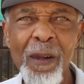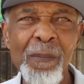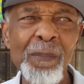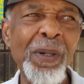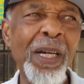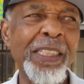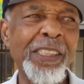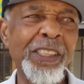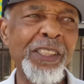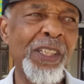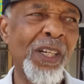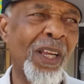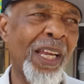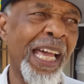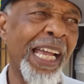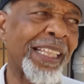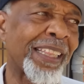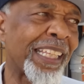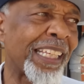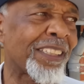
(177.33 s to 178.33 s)
But you know,
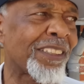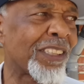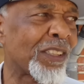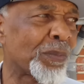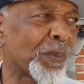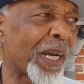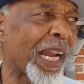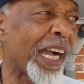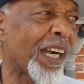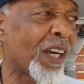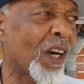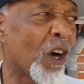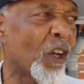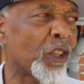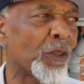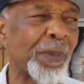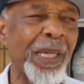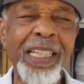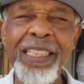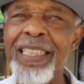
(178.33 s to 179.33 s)
like, this is what I call
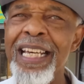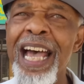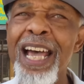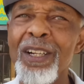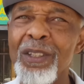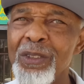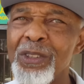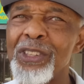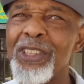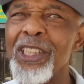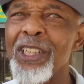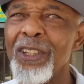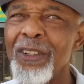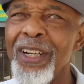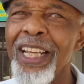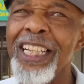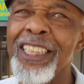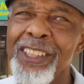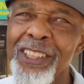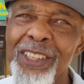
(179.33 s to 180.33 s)
the McDonald's
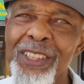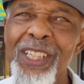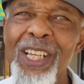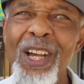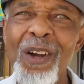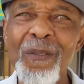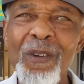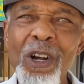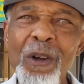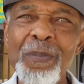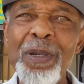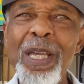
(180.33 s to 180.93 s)
generation, where